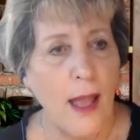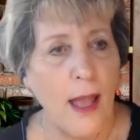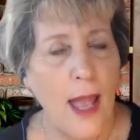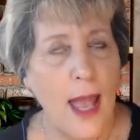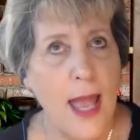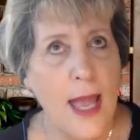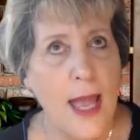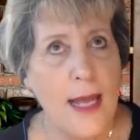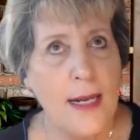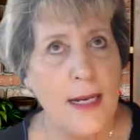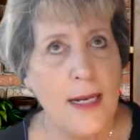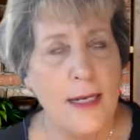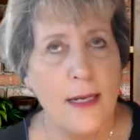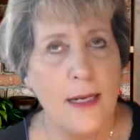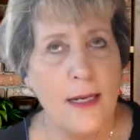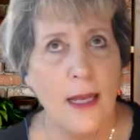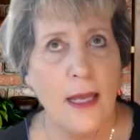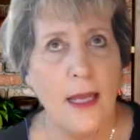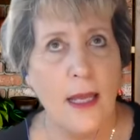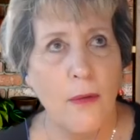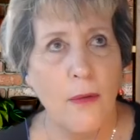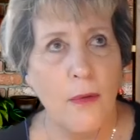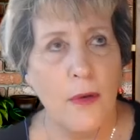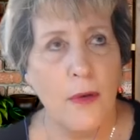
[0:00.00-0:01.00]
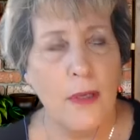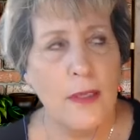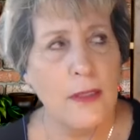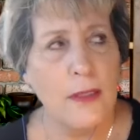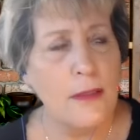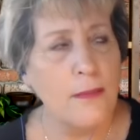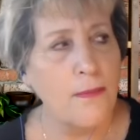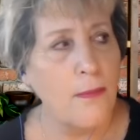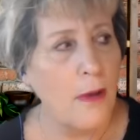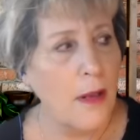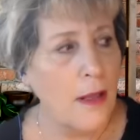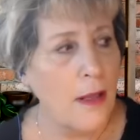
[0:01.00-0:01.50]
And it
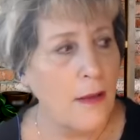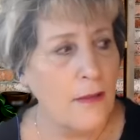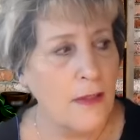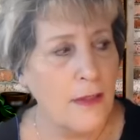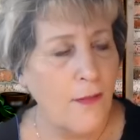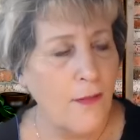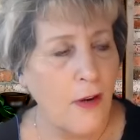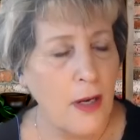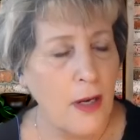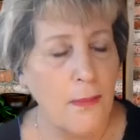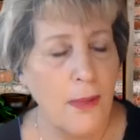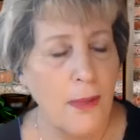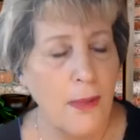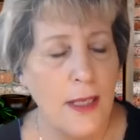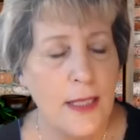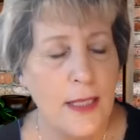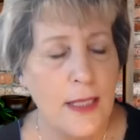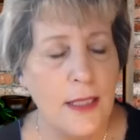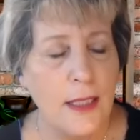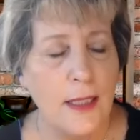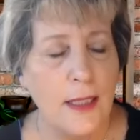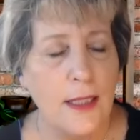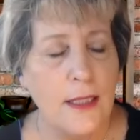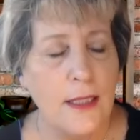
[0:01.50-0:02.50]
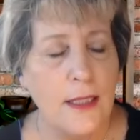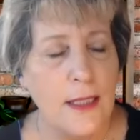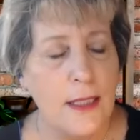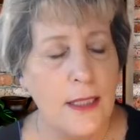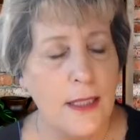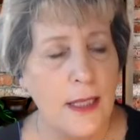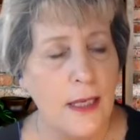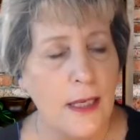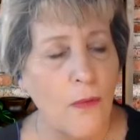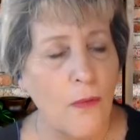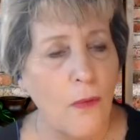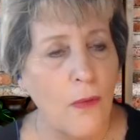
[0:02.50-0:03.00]
was very puzzling to
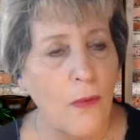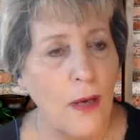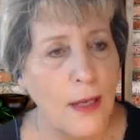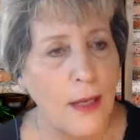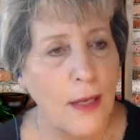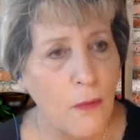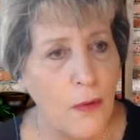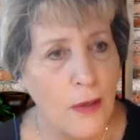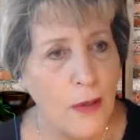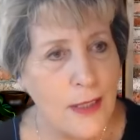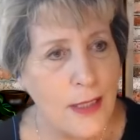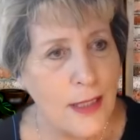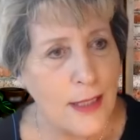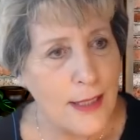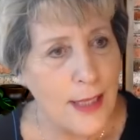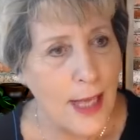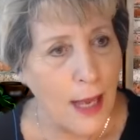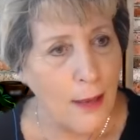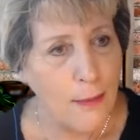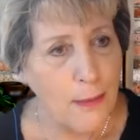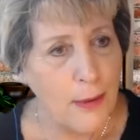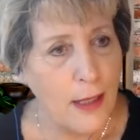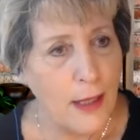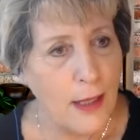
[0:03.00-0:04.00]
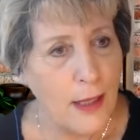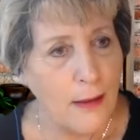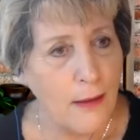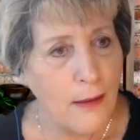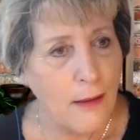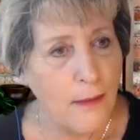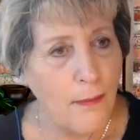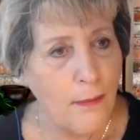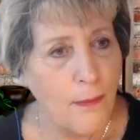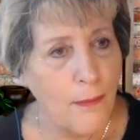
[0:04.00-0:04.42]
see why was this happening.